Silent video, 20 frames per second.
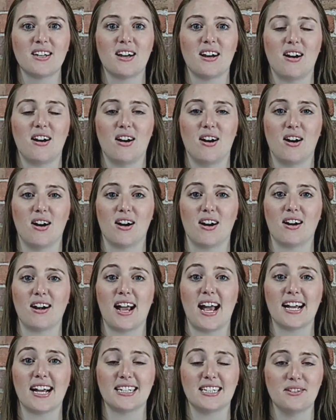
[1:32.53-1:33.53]
are
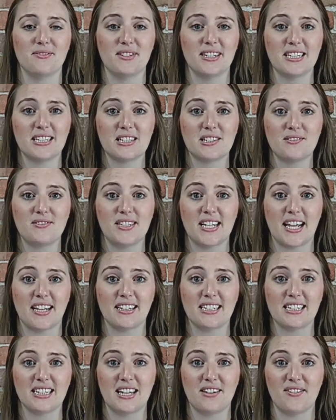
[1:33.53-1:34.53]
activities of
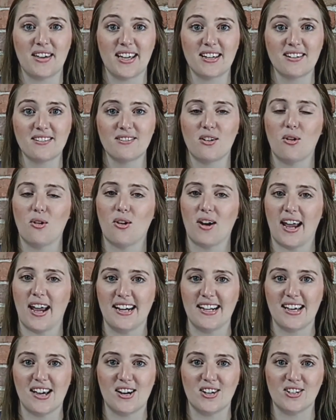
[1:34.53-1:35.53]
daily living, or
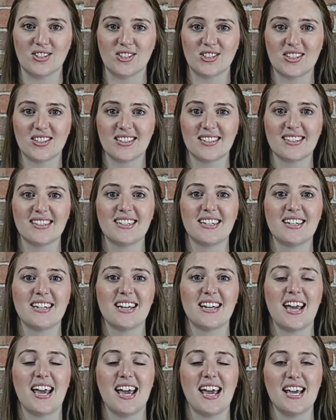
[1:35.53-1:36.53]
ADLs,
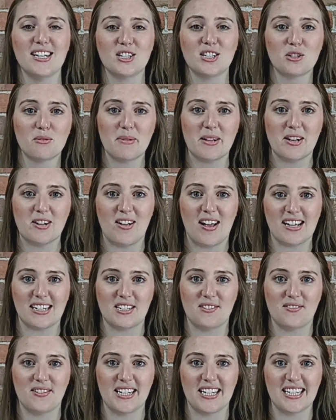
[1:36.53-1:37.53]
instrumental
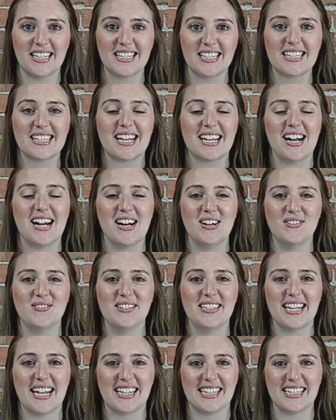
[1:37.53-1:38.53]
activities
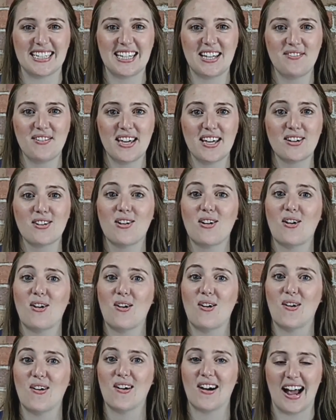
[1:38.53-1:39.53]
of daily
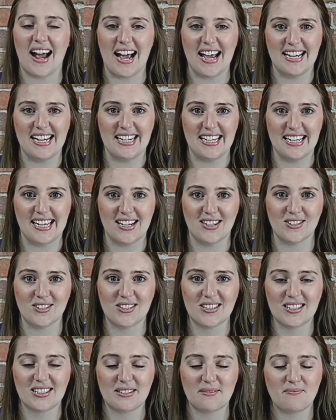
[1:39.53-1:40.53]
living, or
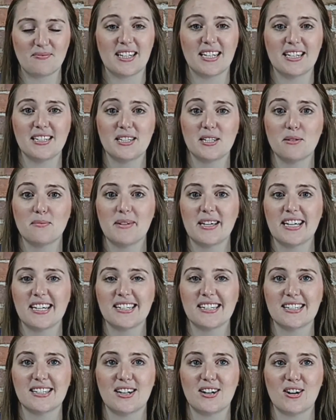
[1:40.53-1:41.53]
IADLs. These can be
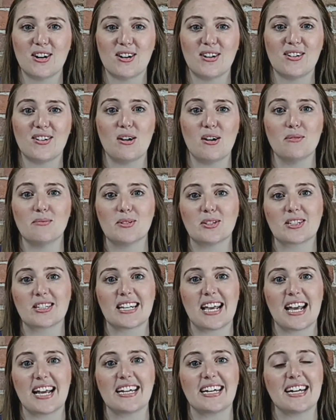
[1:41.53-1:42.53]
considered almost
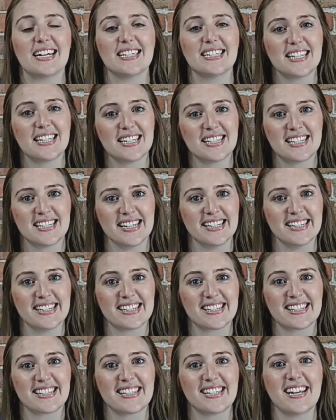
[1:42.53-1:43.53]
like assistants